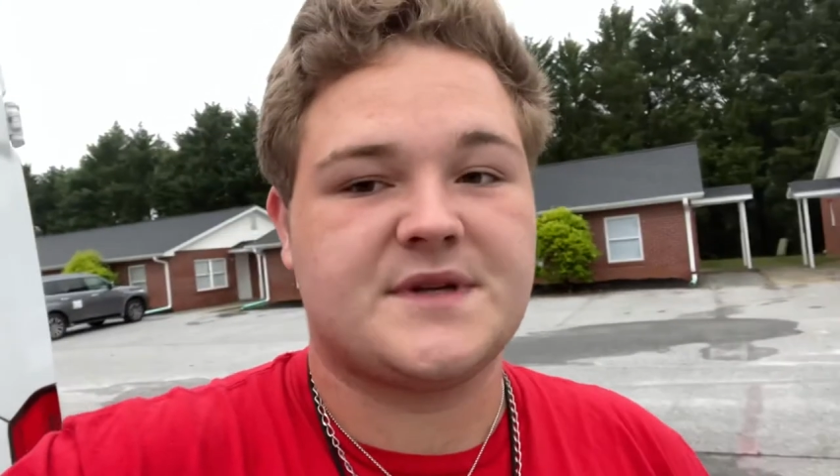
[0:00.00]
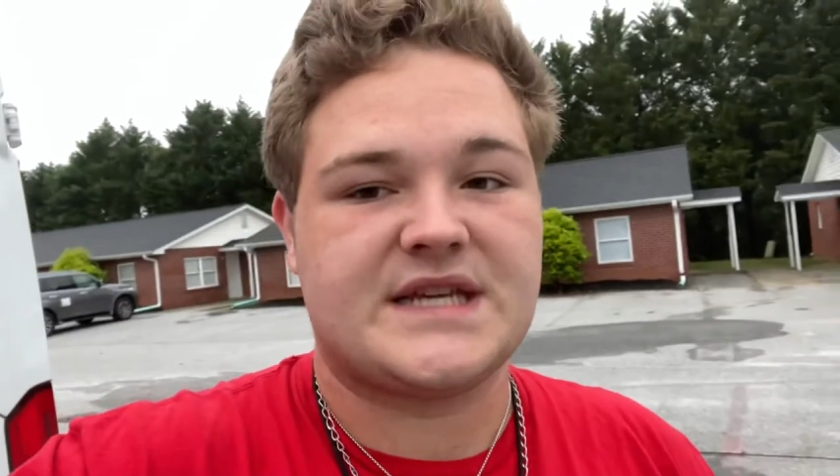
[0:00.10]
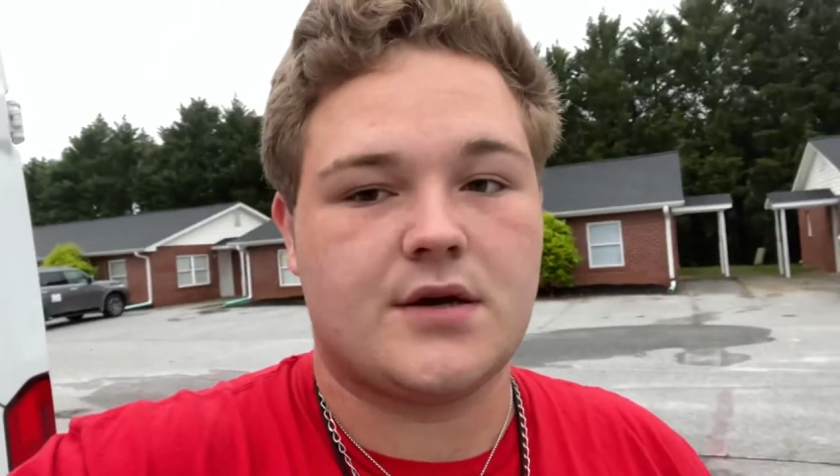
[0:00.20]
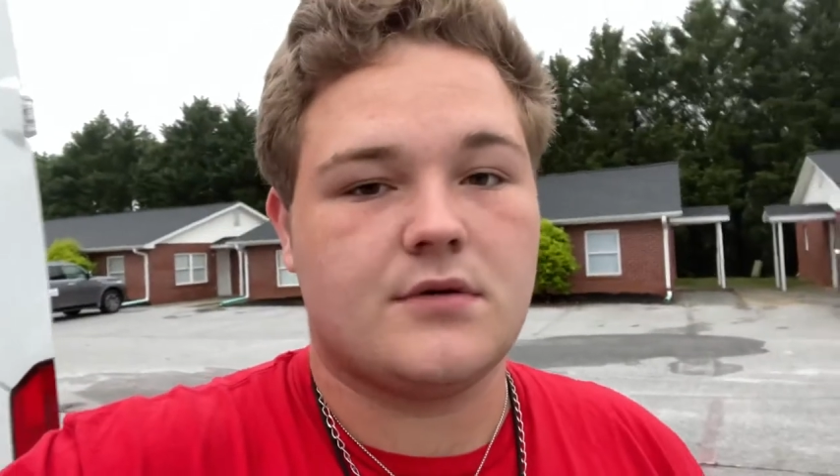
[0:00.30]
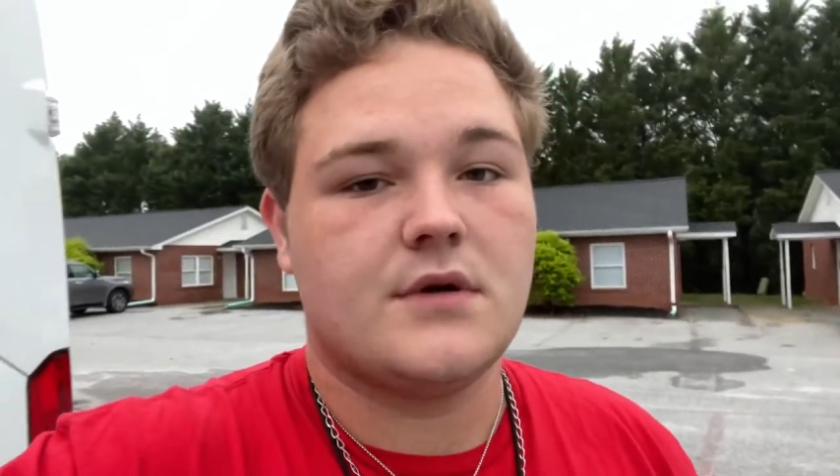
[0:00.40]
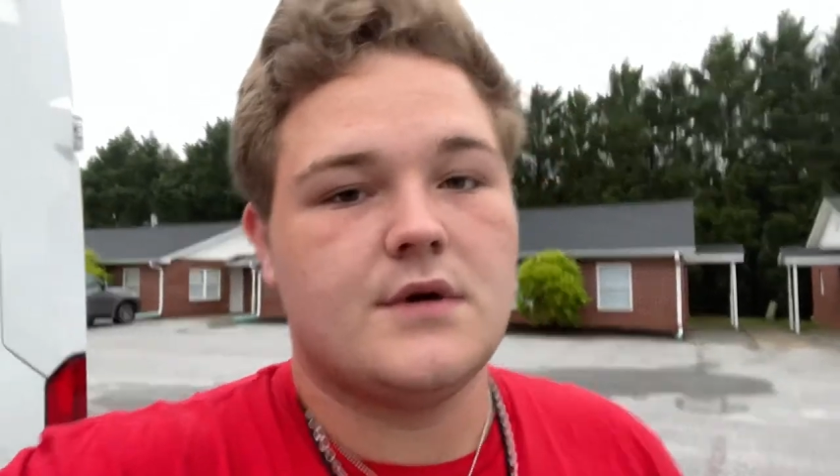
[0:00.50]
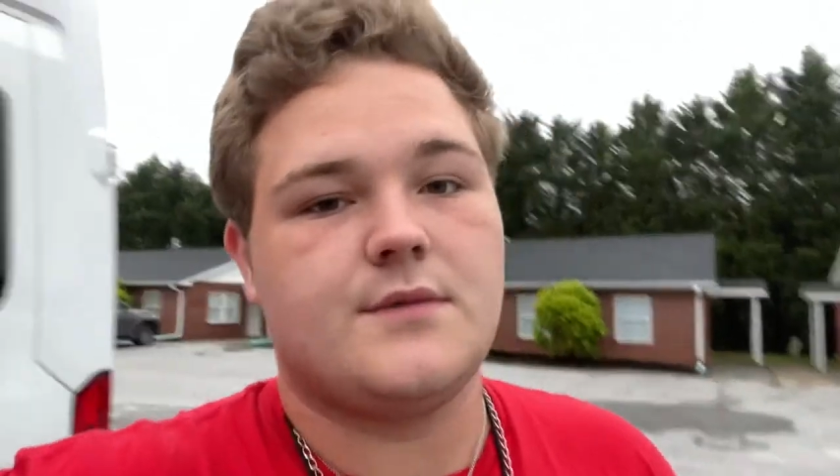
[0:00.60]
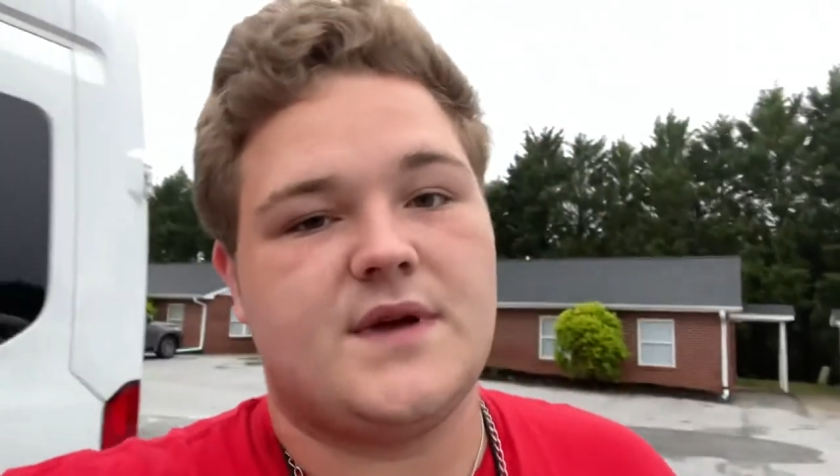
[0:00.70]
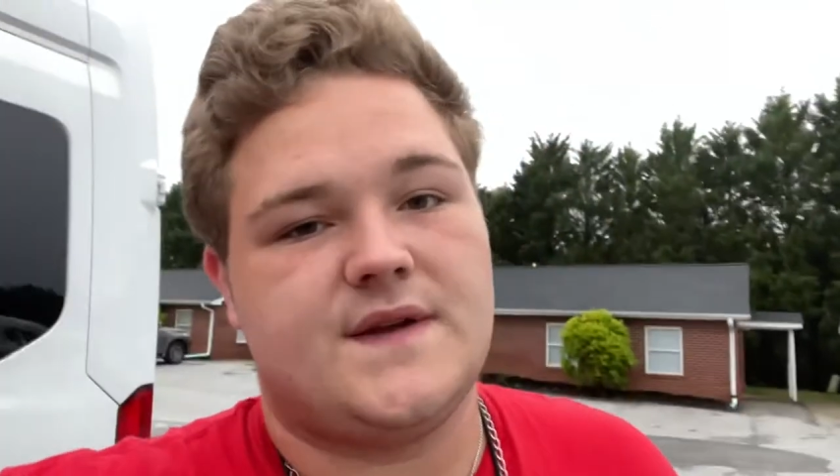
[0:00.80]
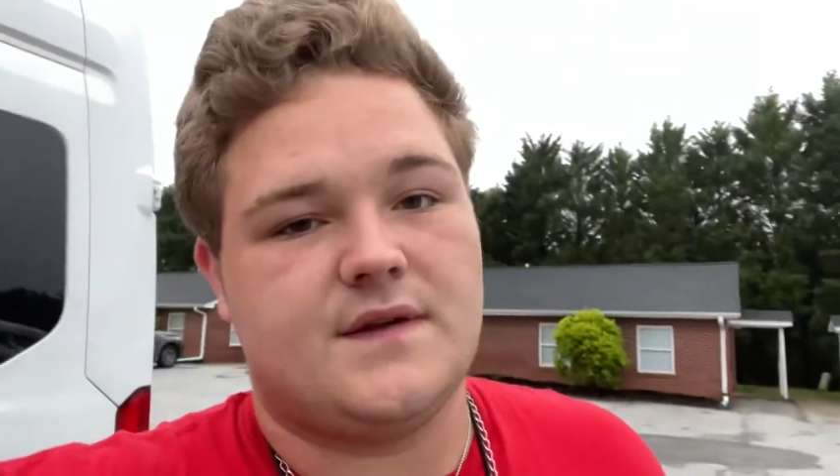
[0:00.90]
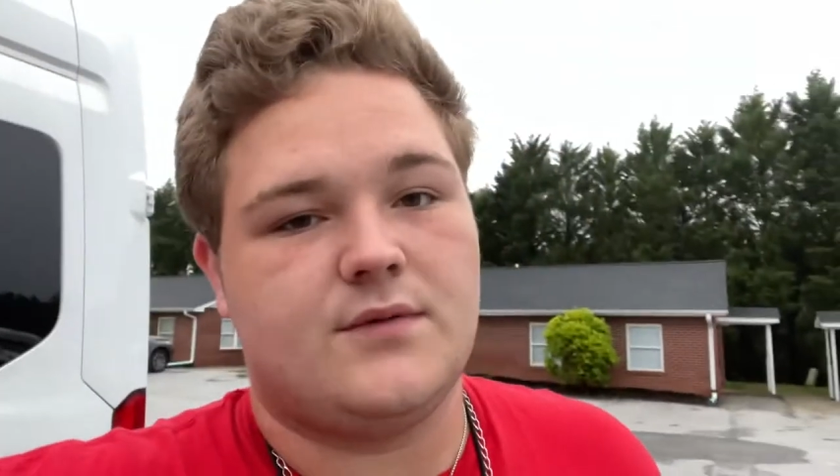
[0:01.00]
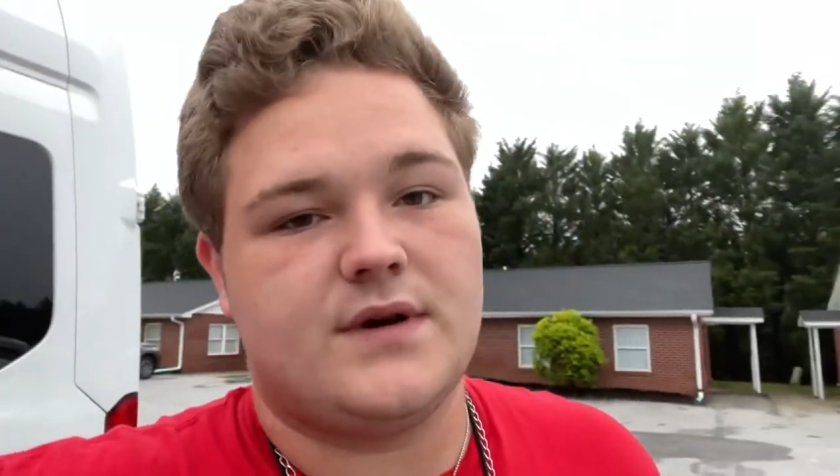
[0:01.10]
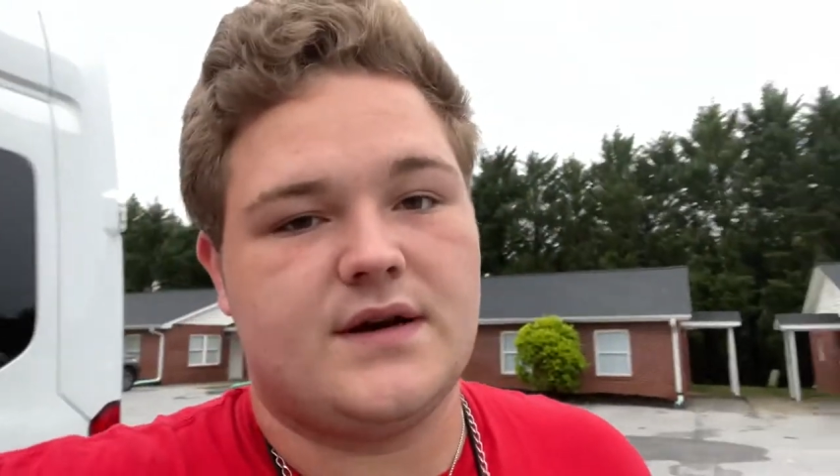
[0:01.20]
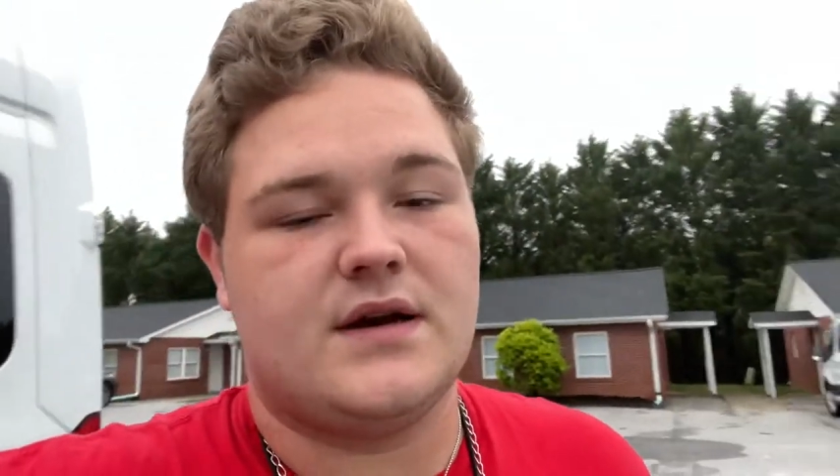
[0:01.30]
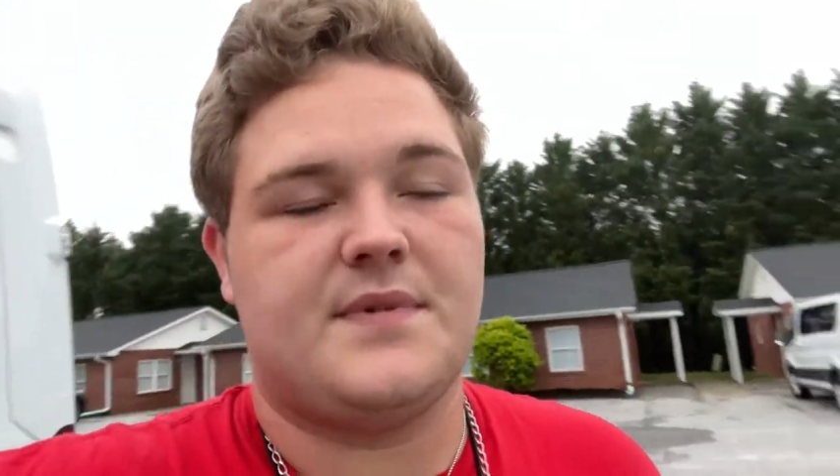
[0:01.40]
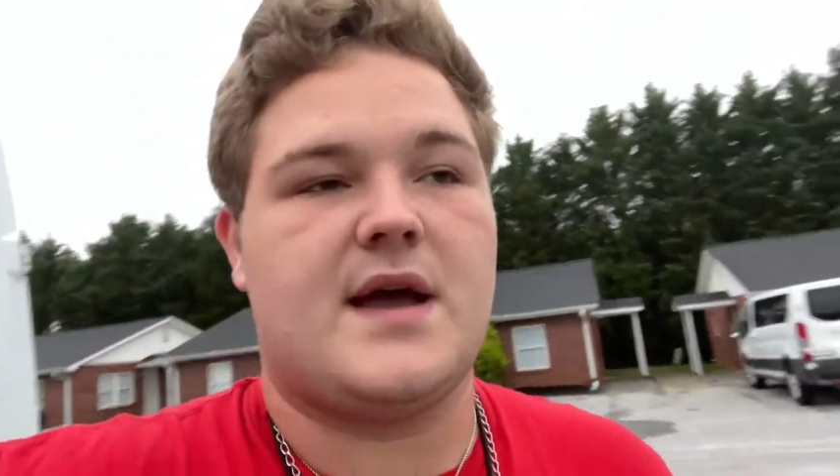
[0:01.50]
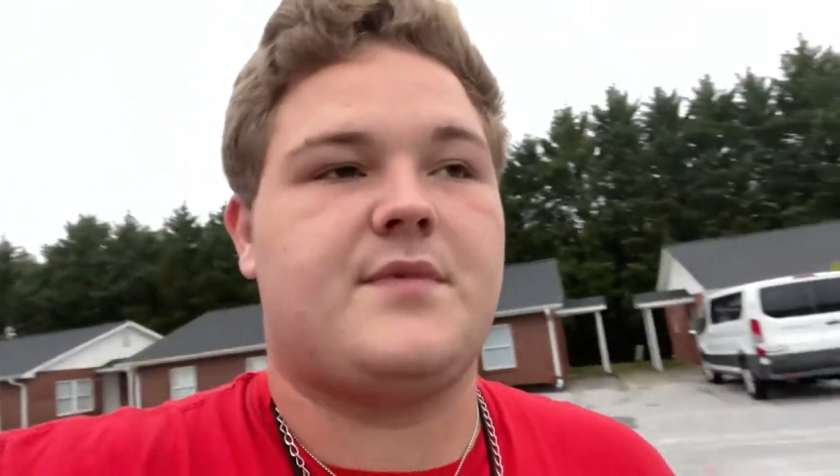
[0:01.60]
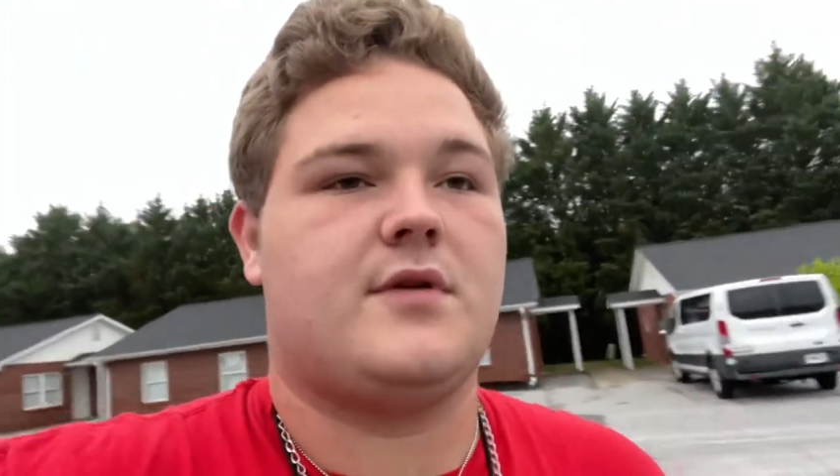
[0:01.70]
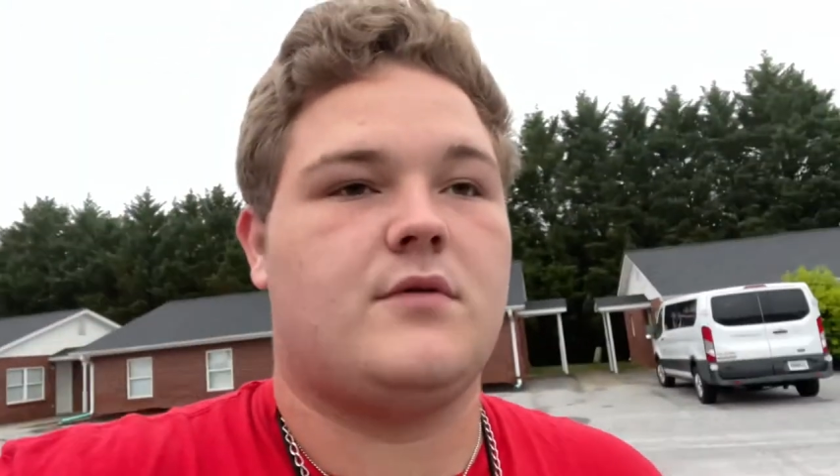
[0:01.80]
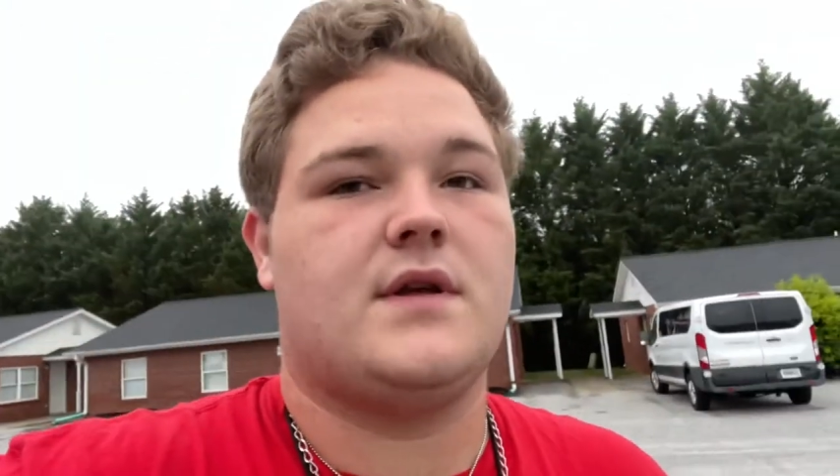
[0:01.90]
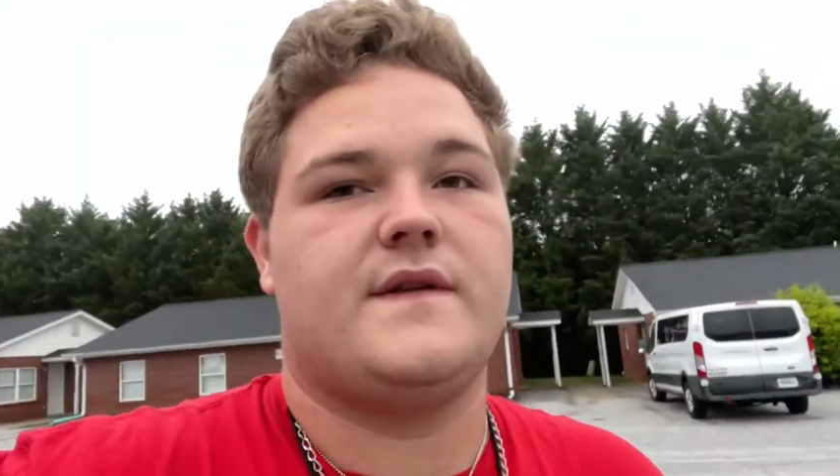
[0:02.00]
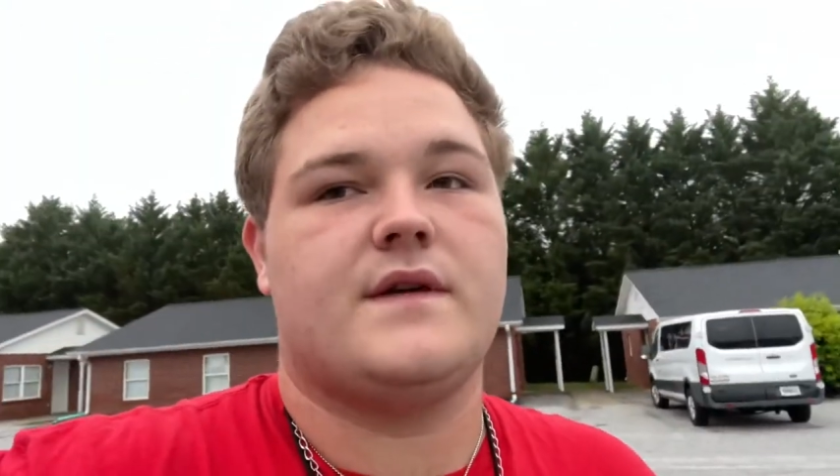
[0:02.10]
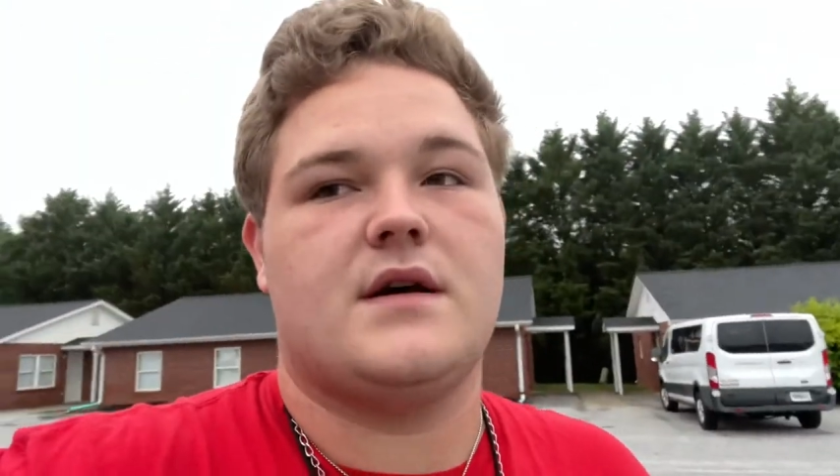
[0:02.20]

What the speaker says: So basically what ended up happening was